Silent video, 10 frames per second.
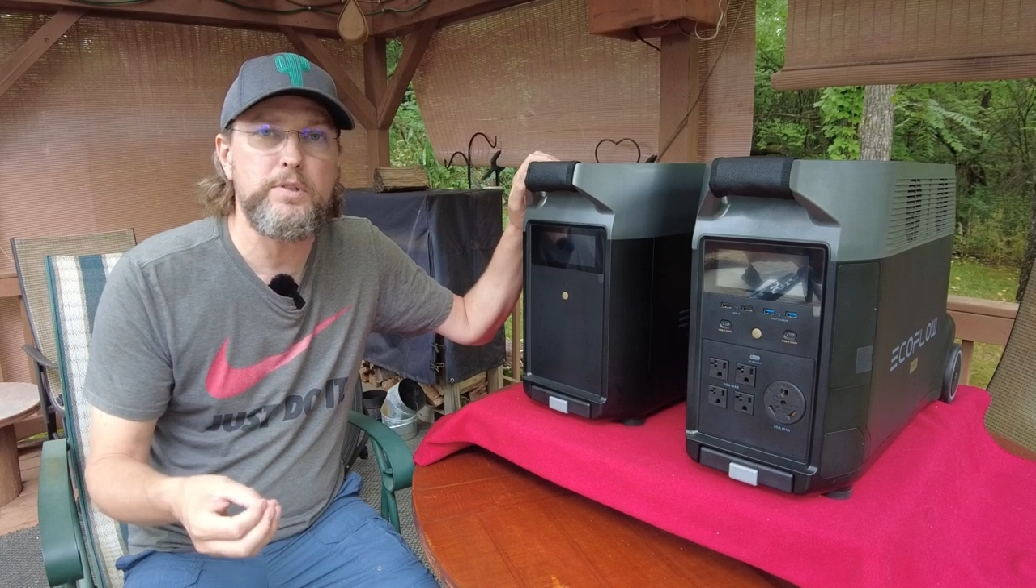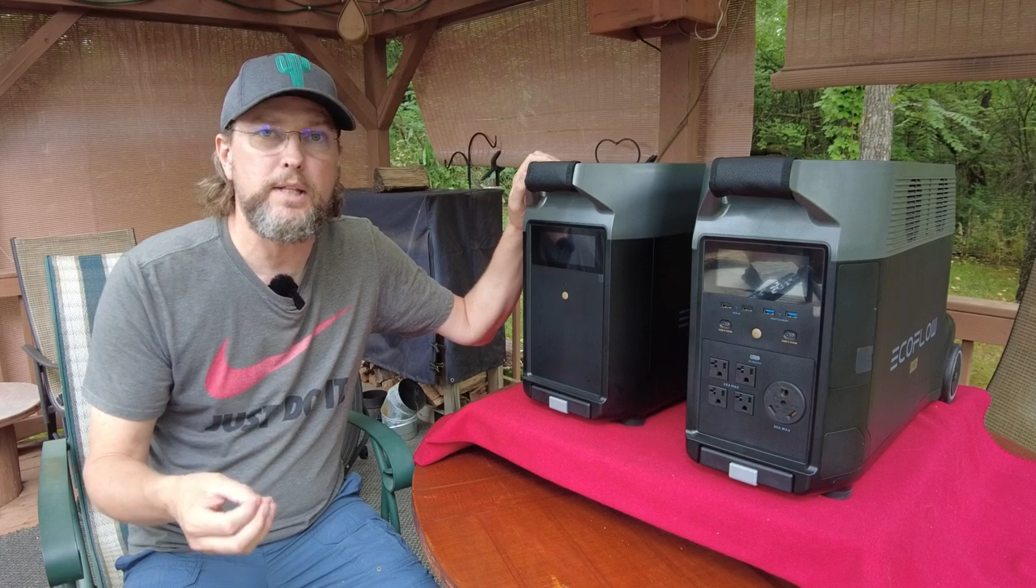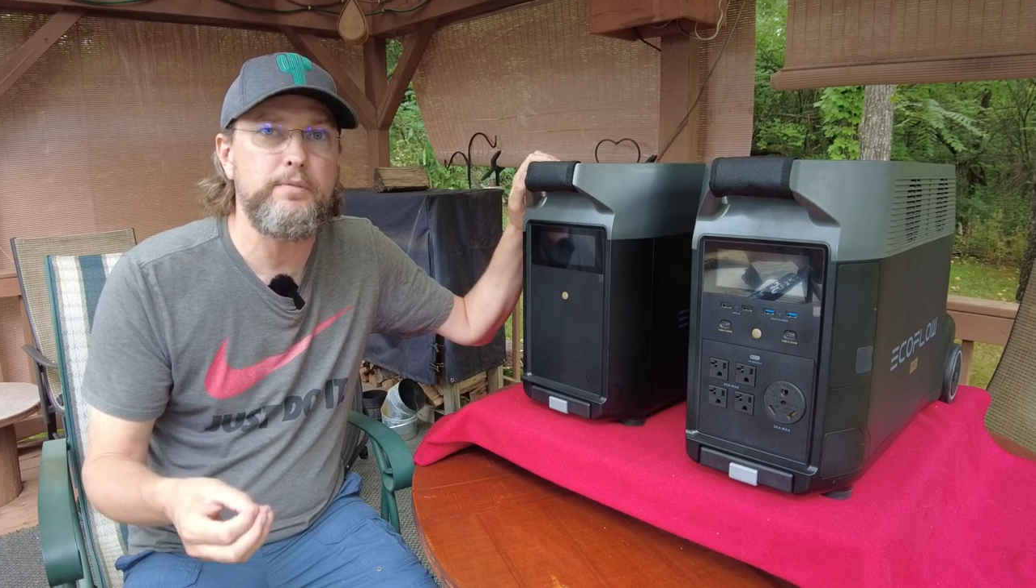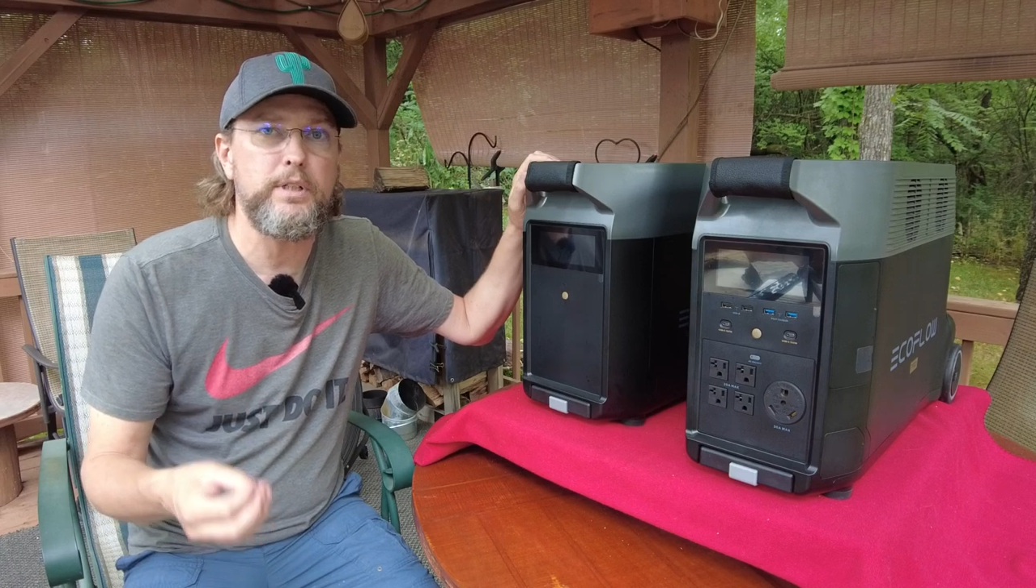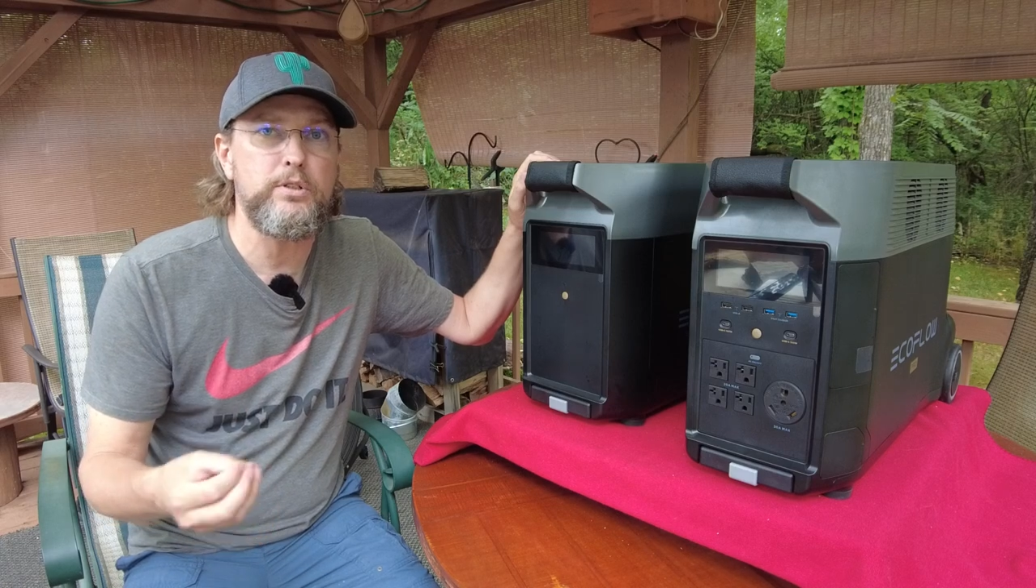
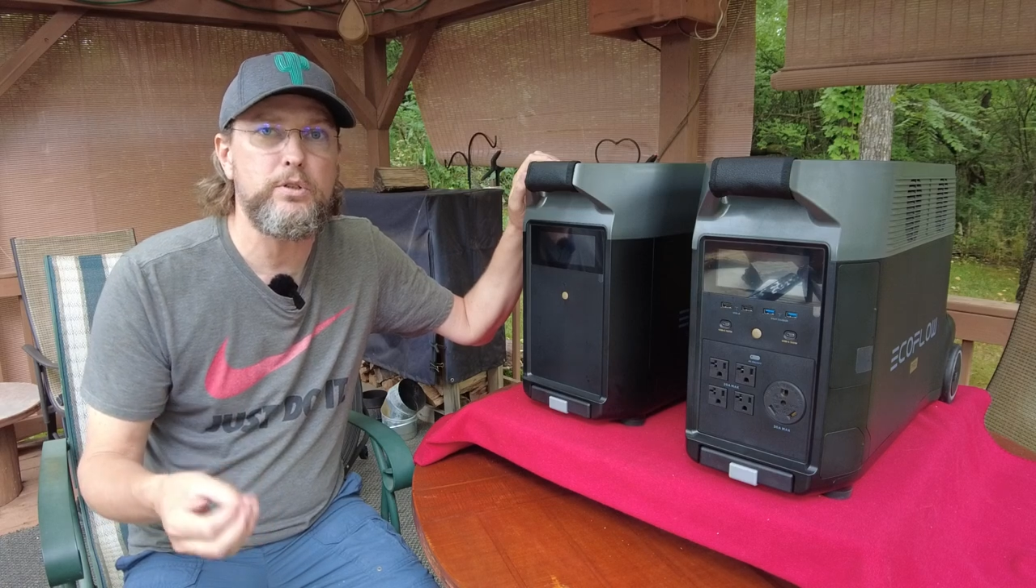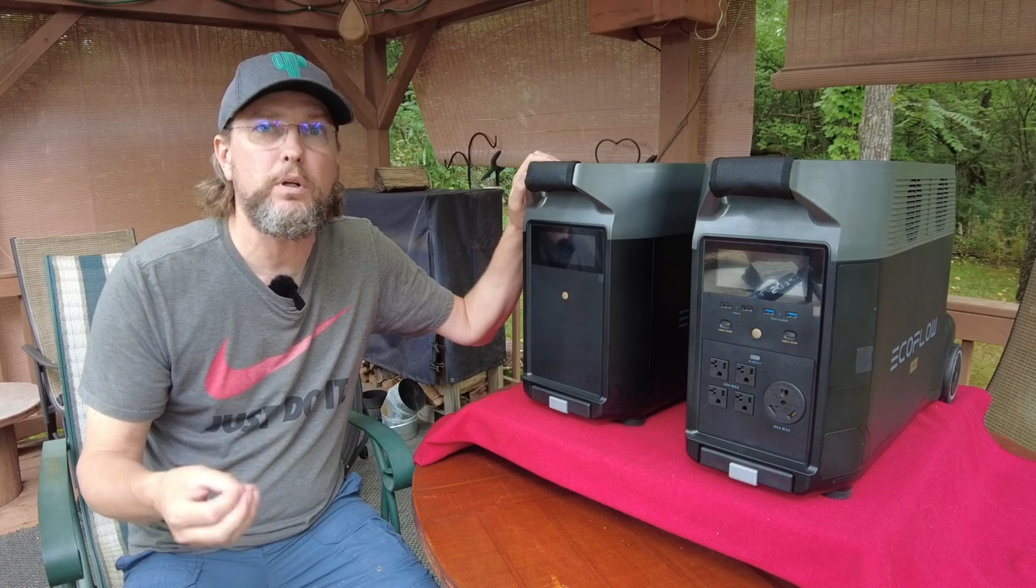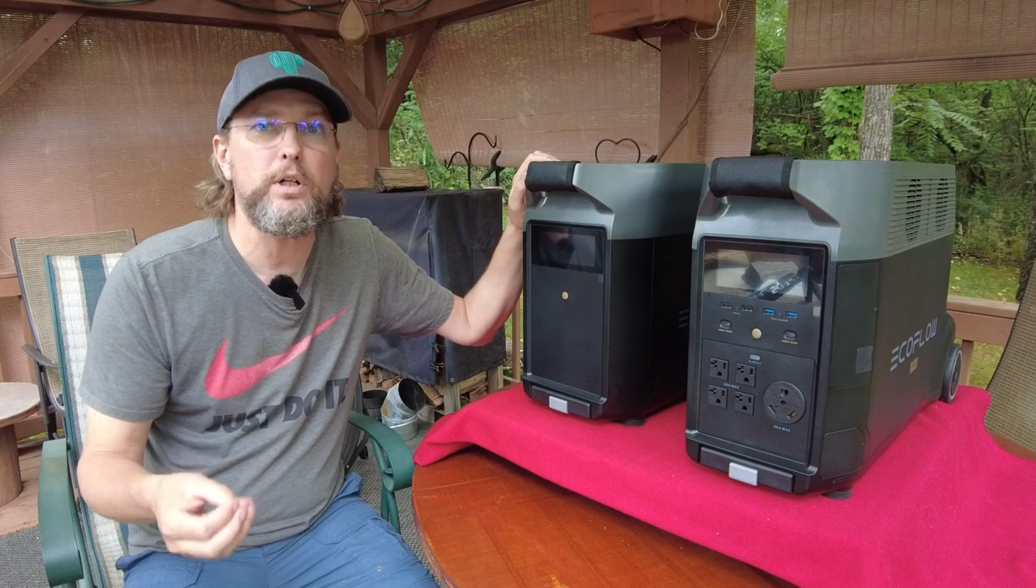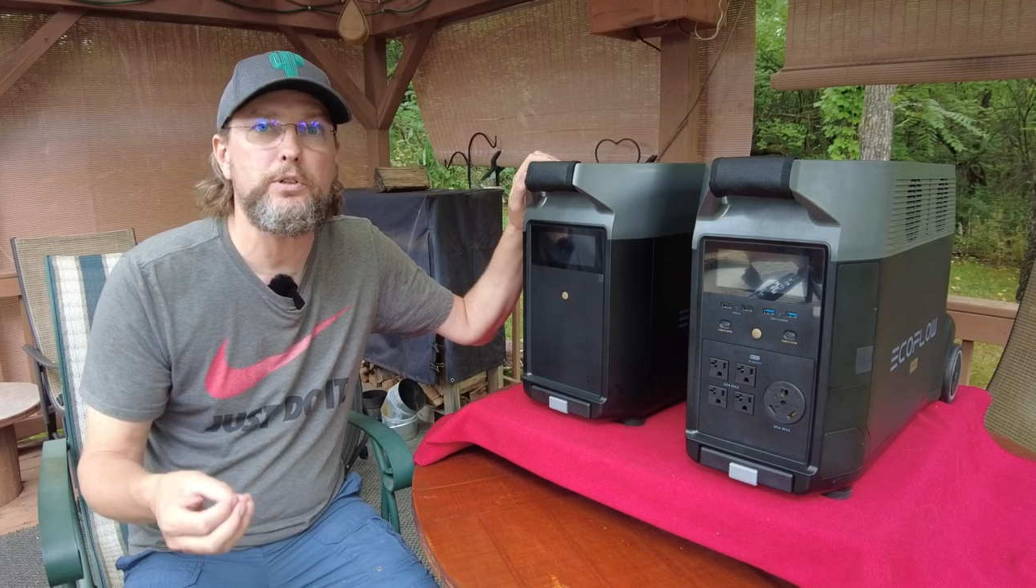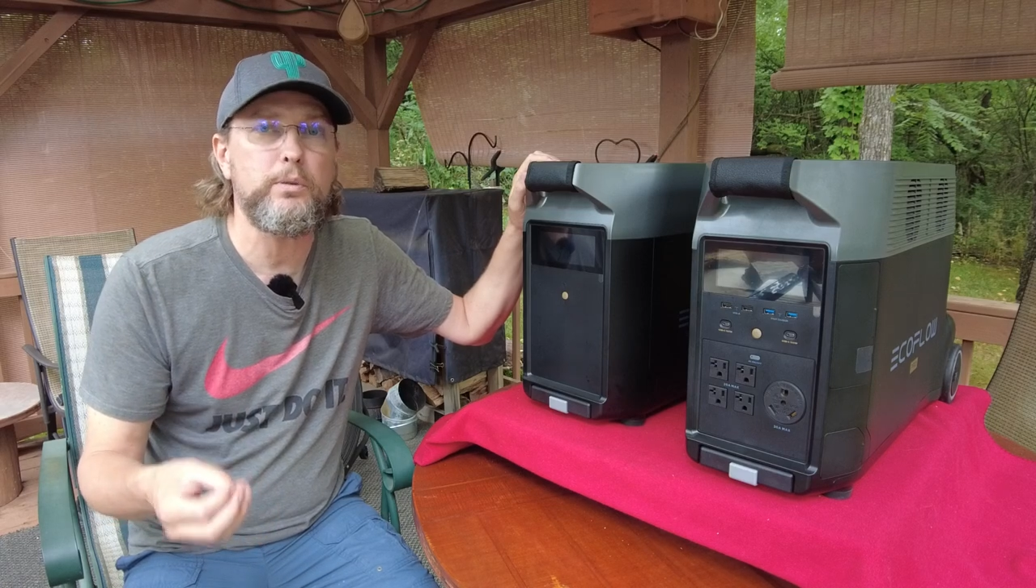
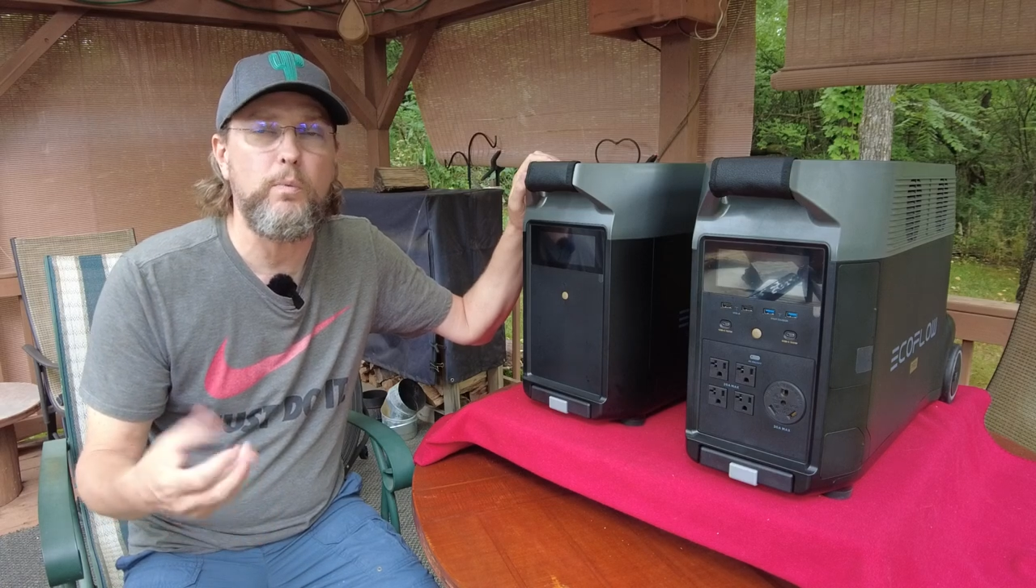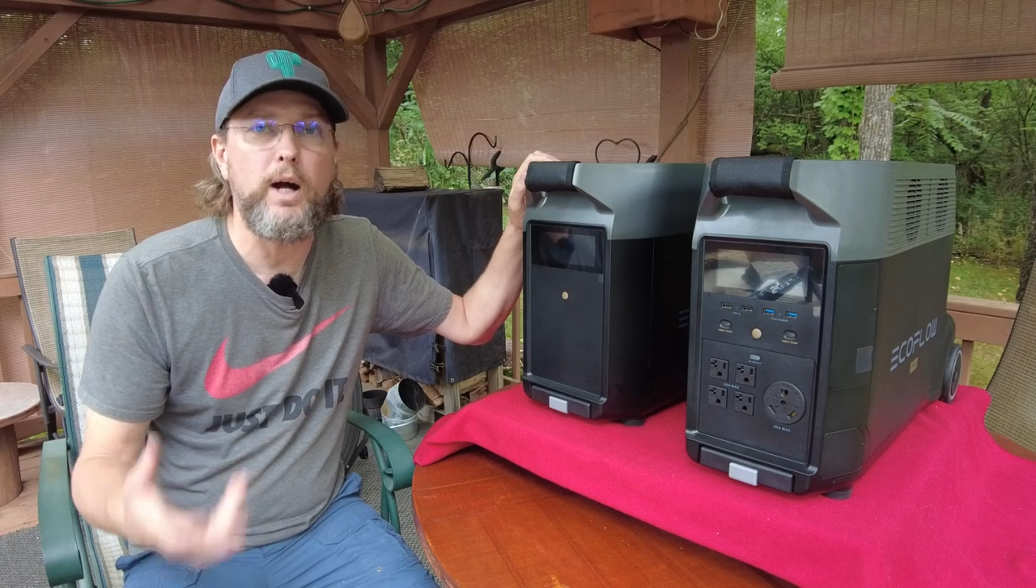7,200